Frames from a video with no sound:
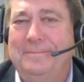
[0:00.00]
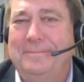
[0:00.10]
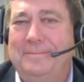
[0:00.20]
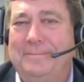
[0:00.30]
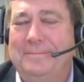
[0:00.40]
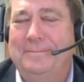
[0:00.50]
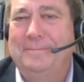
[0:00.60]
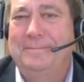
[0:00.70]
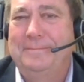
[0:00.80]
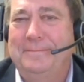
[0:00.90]

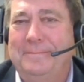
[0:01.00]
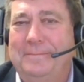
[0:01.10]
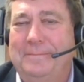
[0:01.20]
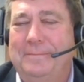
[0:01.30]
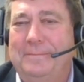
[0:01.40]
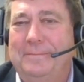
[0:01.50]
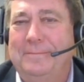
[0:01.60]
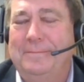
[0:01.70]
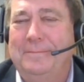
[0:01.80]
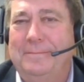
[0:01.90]

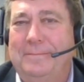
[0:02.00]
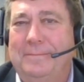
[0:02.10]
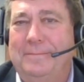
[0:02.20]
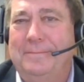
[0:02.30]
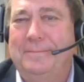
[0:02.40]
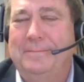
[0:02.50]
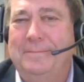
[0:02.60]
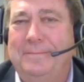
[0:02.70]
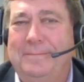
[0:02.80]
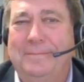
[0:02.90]

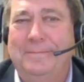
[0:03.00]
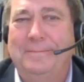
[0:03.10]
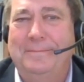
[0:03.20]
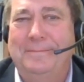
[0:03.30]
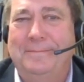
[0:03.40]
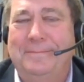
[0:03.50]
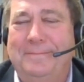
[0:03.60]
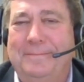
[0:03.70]
The person shown says nothing.